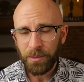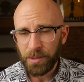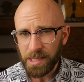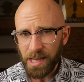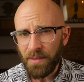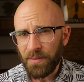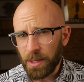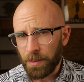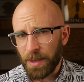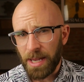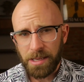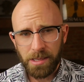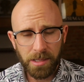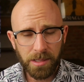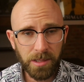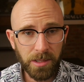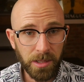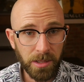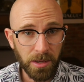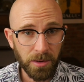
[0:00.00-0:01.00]
was never the
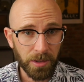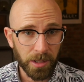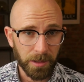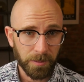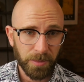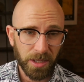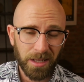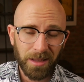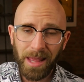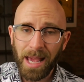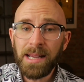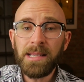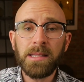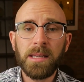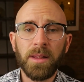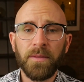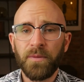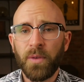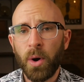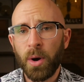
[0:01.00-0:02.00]
best student, but thanks
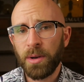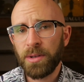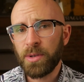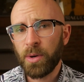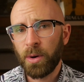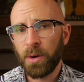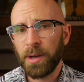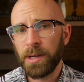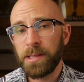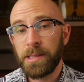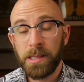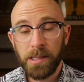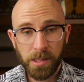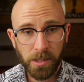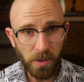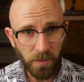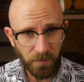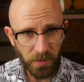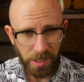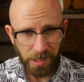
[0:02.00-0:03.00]
to the foreign tourists
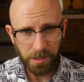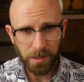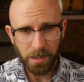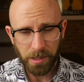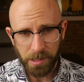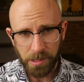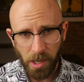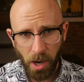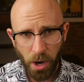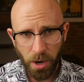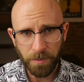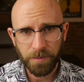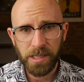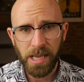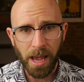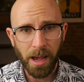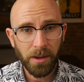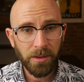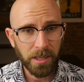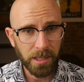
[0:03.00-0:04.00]
who visited his
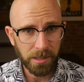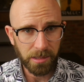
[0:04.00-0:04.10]
hometown,